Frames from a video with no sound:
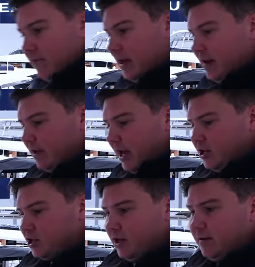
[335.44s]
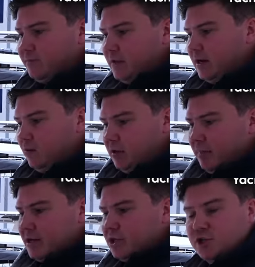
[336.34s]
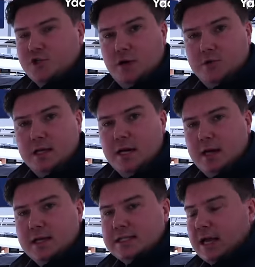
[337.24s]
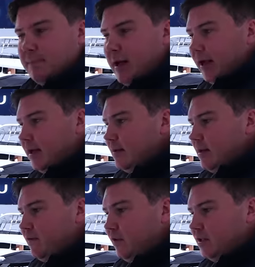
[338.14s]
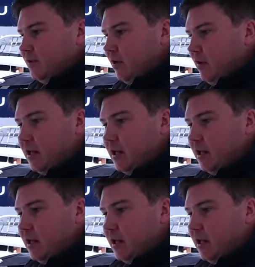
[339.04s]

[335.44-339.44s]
for your navigation, and all your major controls slap bang in front of you.